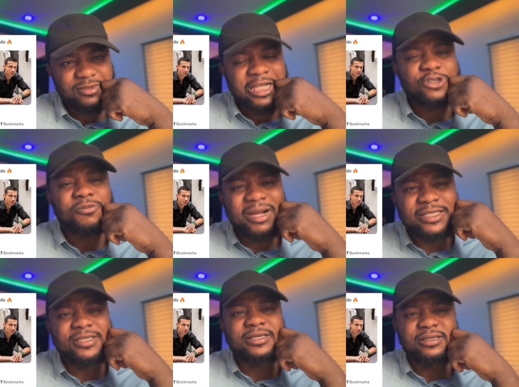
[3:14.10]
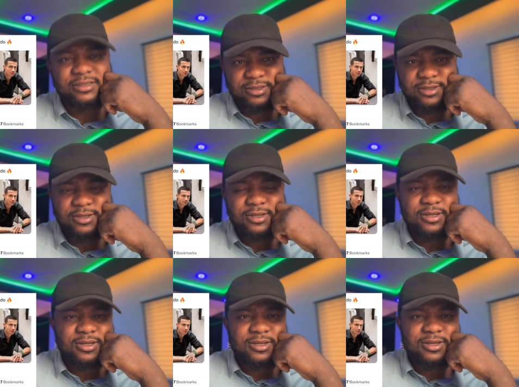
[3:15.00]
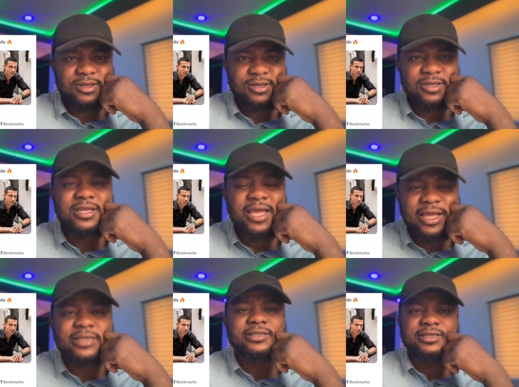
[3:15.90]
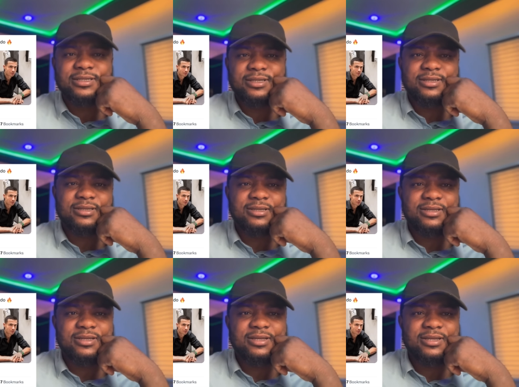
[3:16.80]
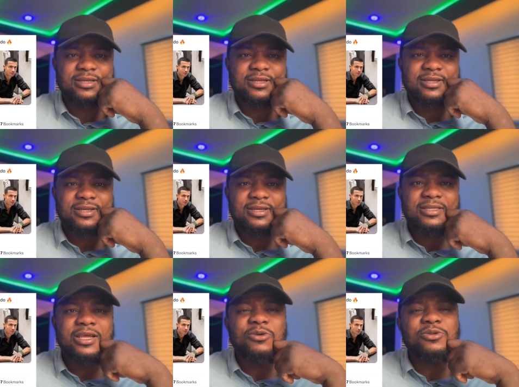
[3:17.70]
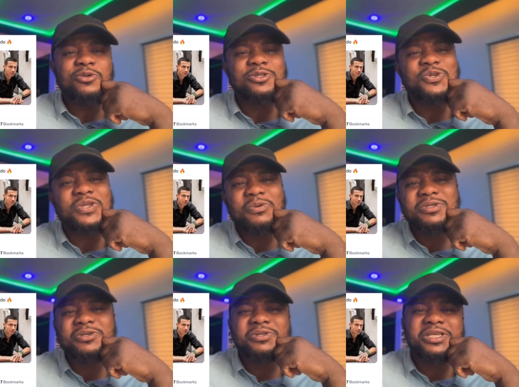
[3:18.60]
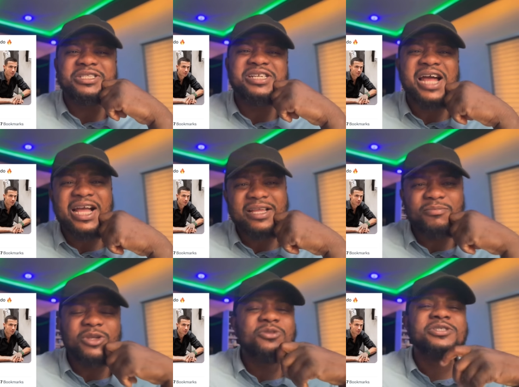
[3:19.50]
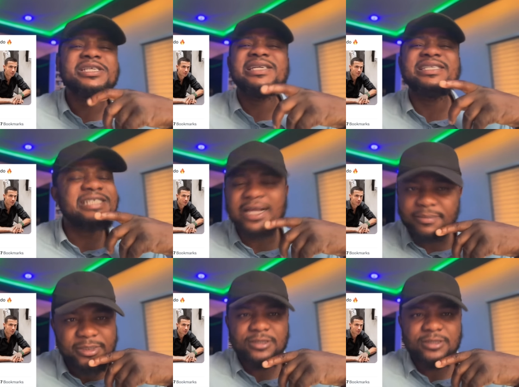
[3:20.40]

Sadio Mane. Yes. When you told say, okay, we should do the drag, but you know, see Richard.